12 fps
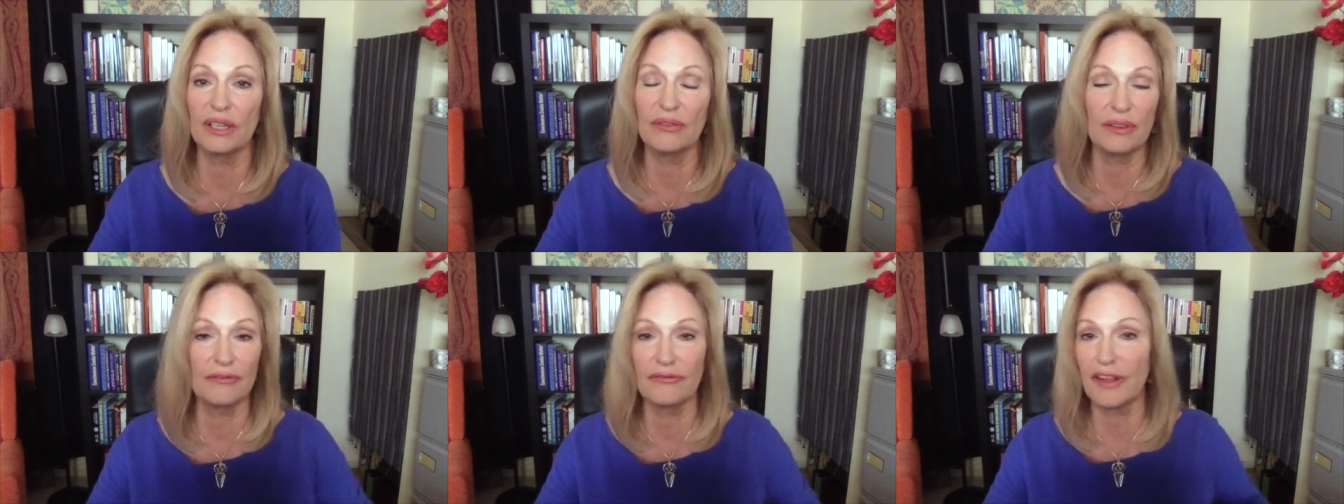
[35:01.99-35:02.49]

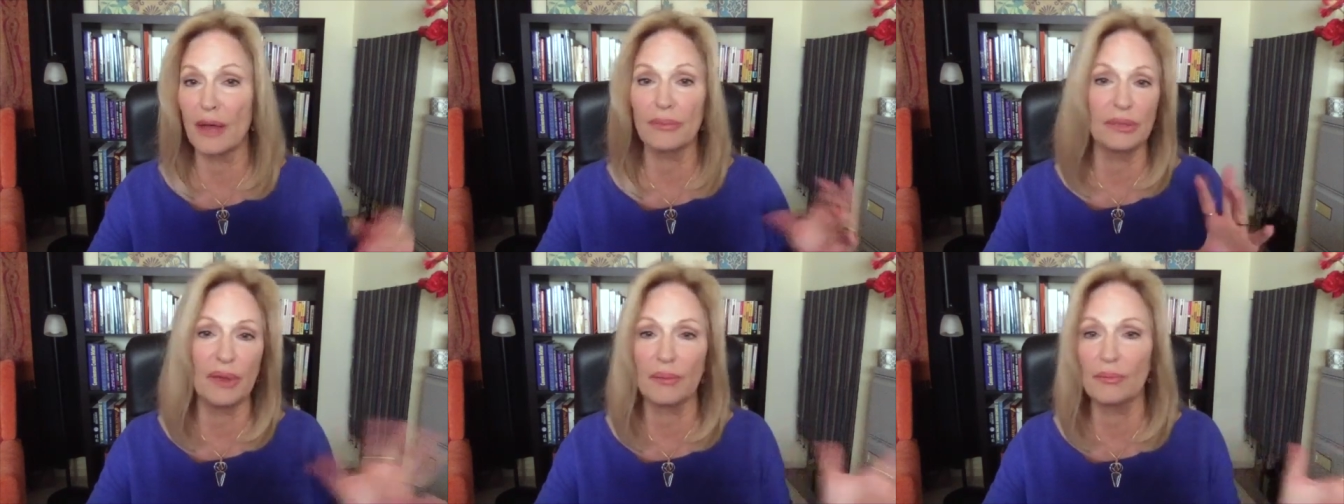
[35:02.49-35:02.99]
even family
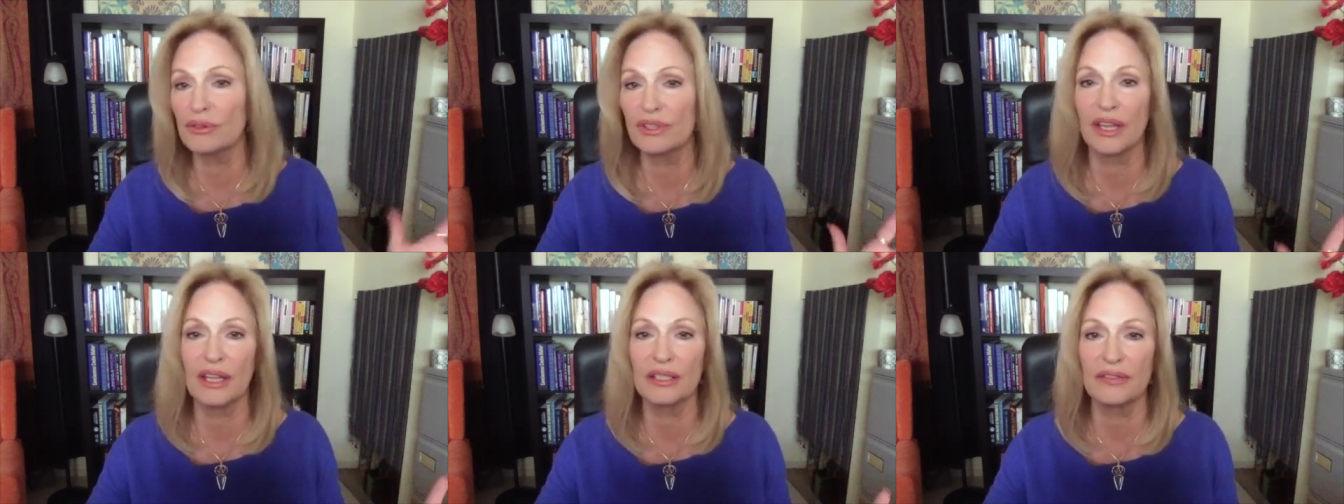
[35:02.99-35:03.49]
members
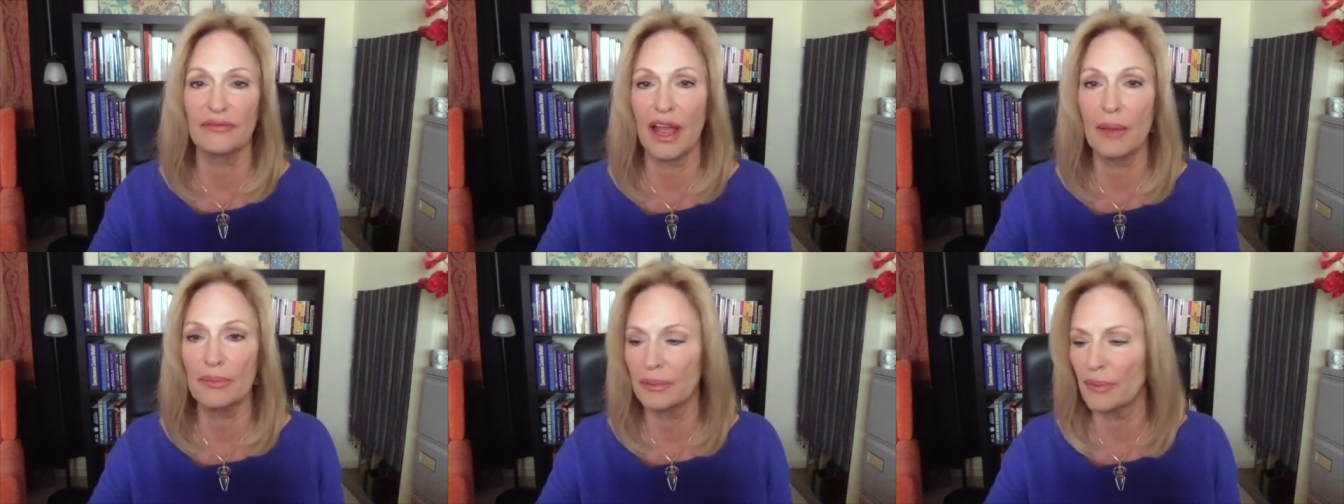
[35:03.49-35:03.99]
against
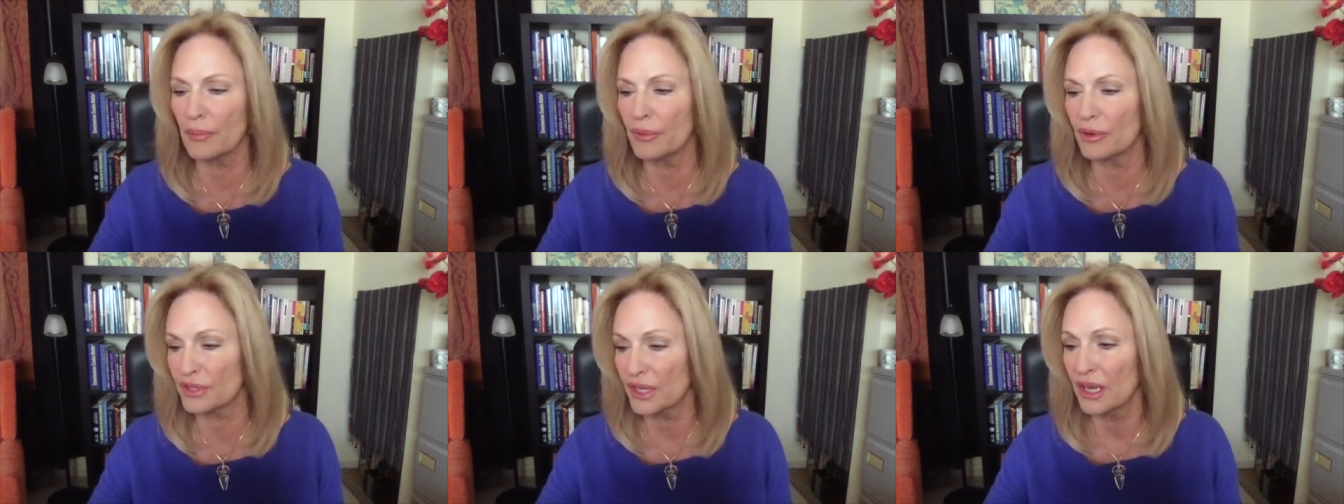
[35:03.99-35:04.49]
family
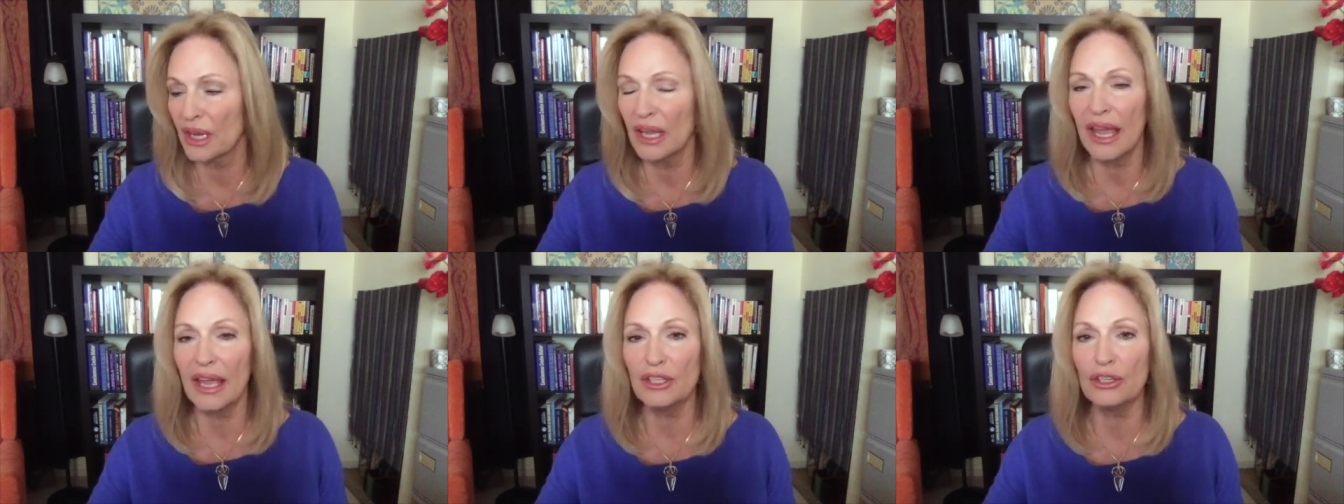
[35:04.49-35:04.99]
members
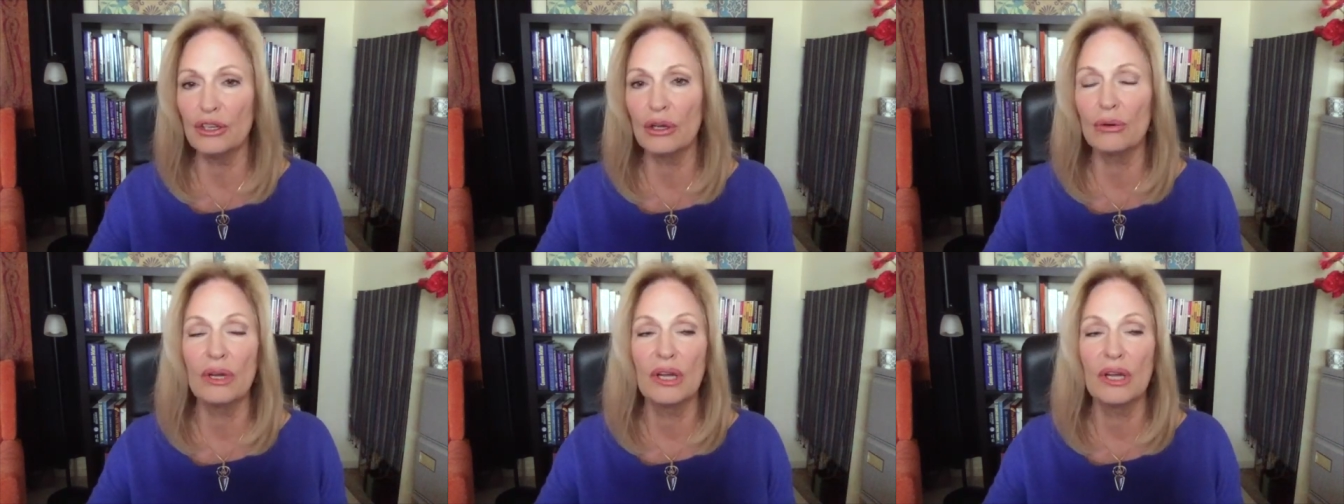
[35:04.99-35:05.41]
and you know